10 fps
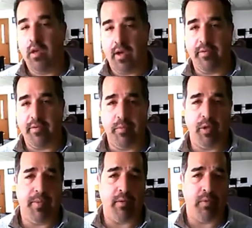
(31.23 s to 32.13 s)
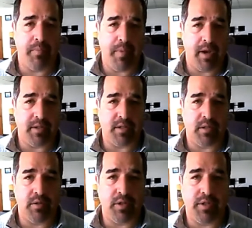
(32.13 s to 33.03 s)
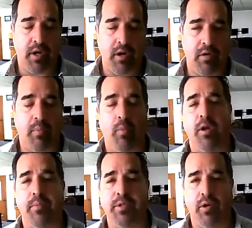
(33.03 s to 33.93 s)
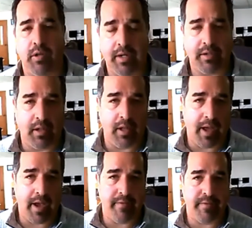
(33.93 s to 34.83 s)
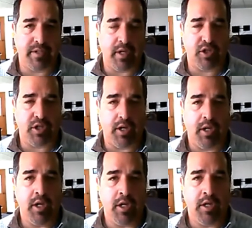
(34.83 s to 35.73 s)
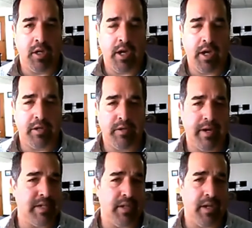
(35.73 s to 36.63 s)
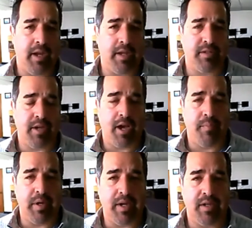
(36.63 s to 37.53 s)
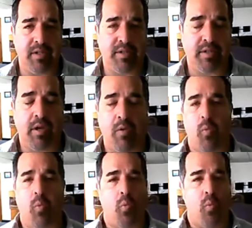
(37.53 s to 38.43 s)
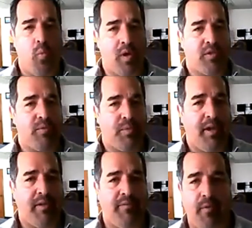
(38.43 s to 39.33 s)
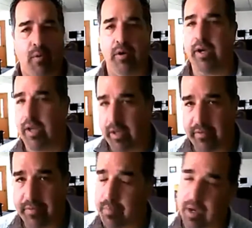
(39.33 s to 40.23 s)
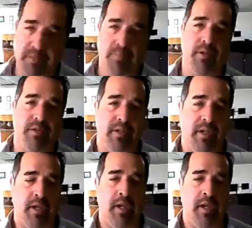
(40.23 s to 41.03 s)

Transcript: Hi everyone, Bill Badran with BandA Solutions here, and welcome to our linked live session. All right, today's topic is what to plan for if the possibility